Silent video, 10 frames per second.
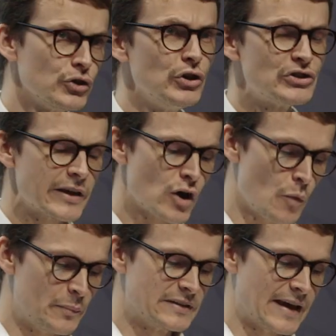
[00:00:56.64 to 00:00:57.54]
using
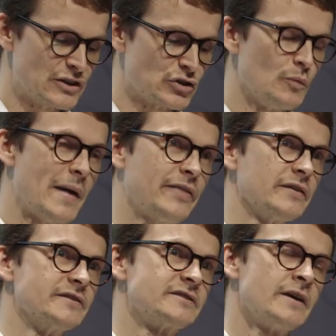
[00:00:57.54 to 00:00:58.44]
computational
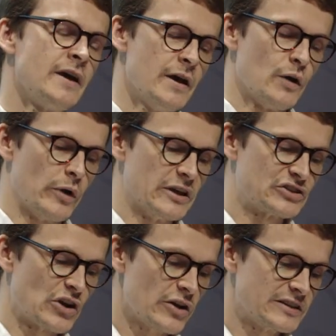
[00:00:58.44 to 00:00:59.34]
methods, we are
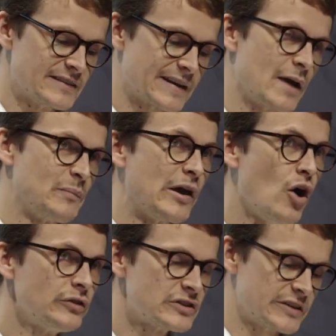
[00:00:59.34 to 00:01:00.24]
starting to get
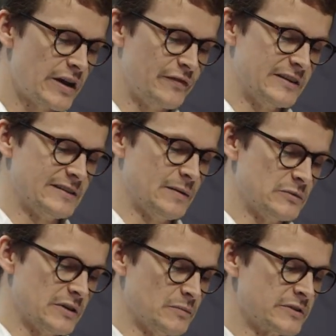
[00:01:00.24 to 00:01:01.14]
beyond surface
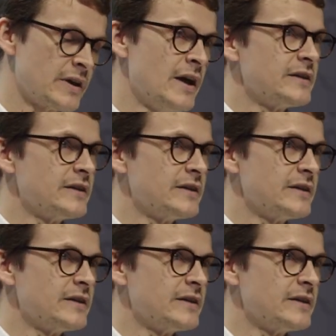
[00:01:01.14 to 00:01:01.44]
symptoms